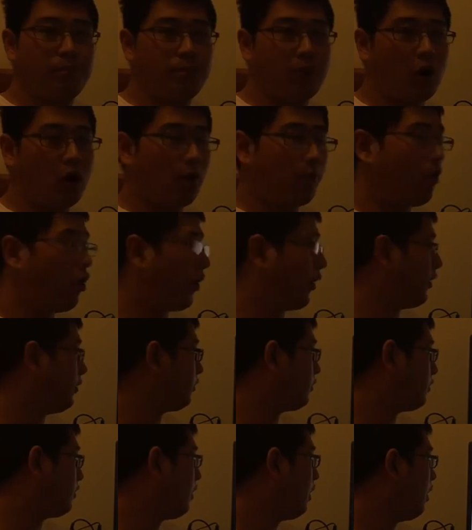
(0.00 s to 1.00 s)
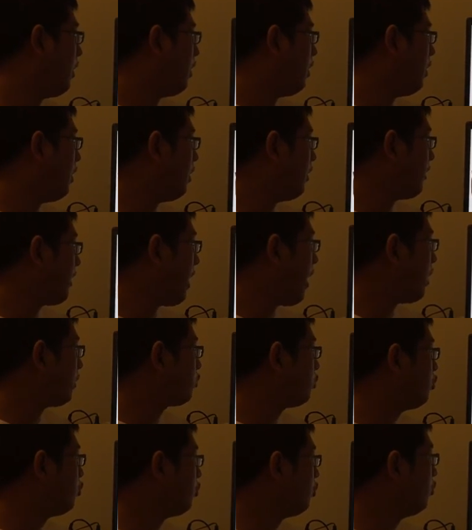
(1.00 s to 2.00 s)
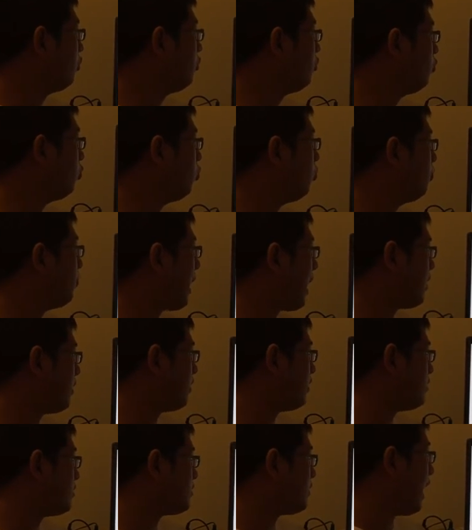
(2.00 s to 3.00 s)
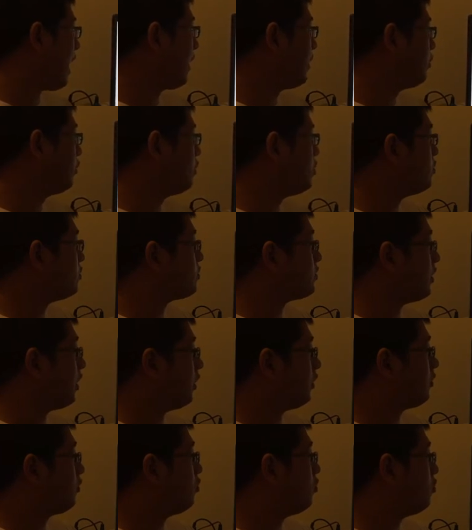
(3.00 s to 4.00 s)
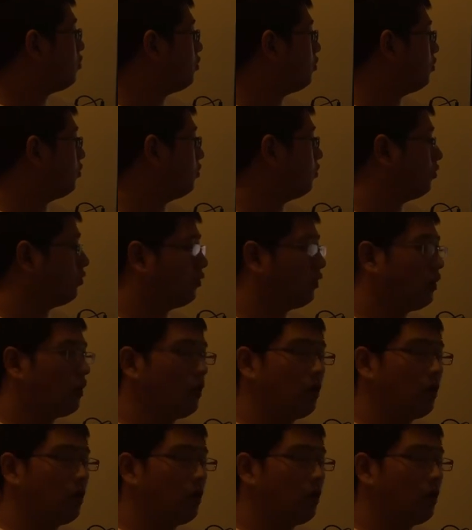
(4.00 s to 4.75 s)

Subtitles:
PowerPoint, there are two methods I used to